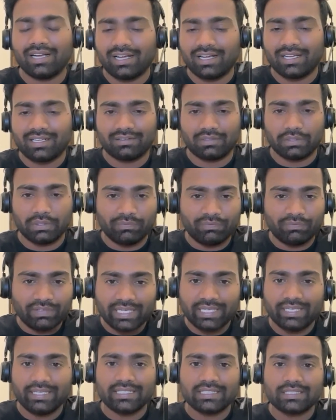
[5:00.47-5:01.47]
are
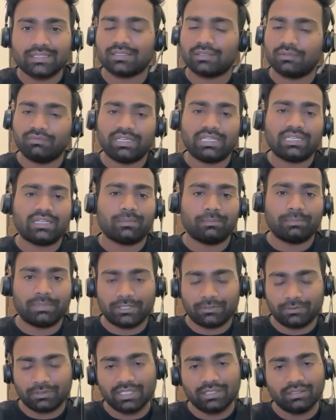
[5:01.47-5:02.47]
very less when compared
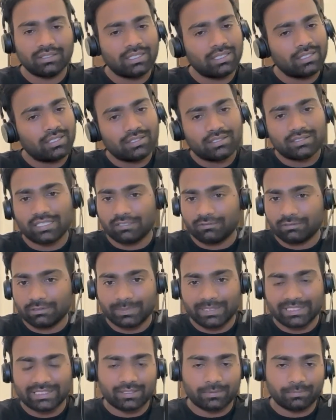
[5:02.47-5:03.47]
to the service
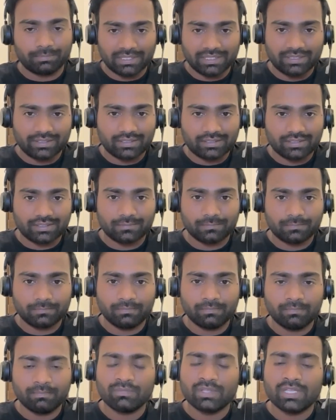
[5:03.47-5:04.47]
based companies.
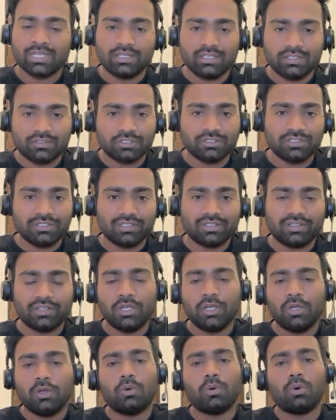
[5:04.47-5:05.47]
So,
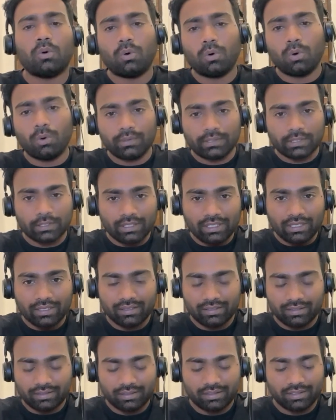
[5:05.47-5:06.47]
overall,
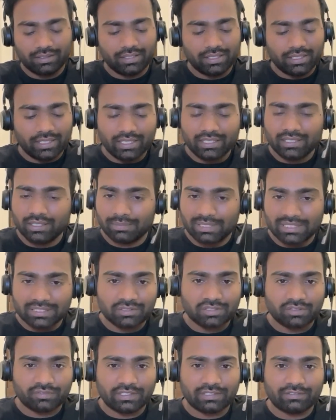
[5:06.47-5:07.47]
in the months
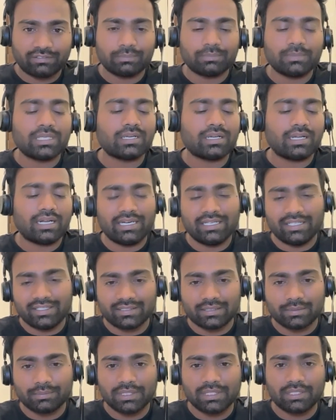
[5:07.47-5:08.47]
of November and
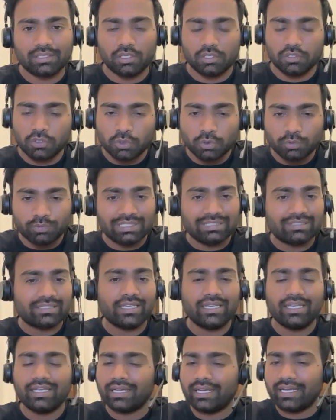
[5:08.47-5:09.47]
December, you will
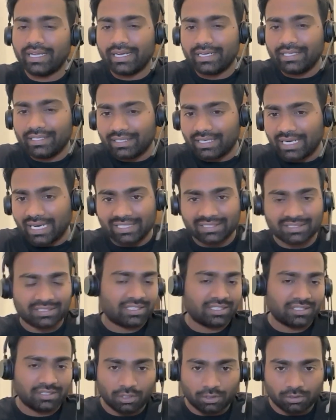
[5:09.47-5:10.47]
see a
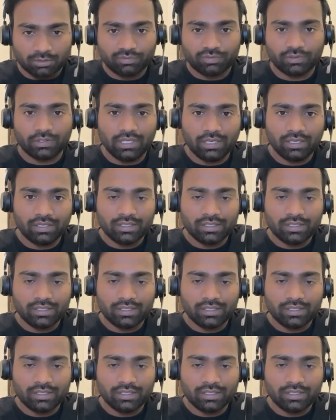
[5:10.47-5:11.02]
drastic downfall.